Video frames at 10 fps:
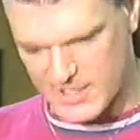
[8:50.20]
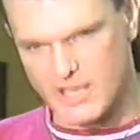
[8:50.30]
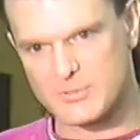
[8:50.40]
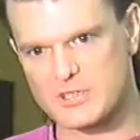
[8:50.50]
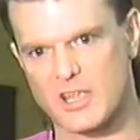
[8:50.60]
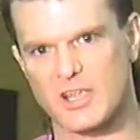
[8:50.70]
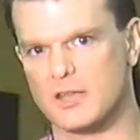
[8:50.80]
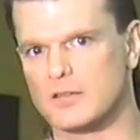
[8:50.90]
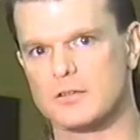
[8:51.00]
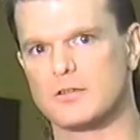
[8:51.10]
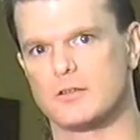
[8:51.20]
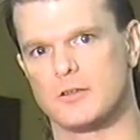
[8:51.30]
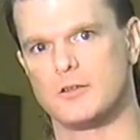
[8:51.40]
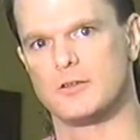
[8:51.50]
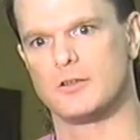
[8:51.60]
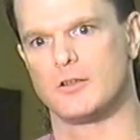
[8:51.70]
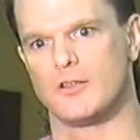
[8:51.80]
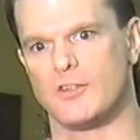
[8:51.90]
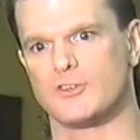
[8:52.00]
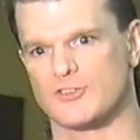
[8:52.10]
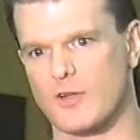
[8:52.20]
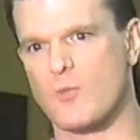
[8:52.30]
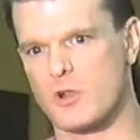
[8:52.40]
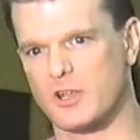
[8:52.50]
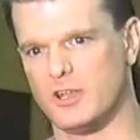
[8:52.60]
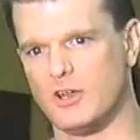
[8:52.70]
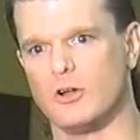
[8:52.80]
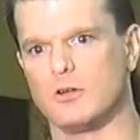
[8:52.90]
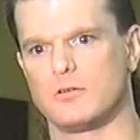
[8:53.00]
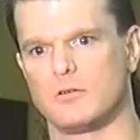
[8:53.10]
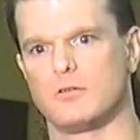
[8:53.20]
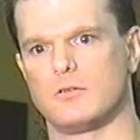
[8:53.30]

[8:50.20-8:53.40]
And he kept saying, There's someone here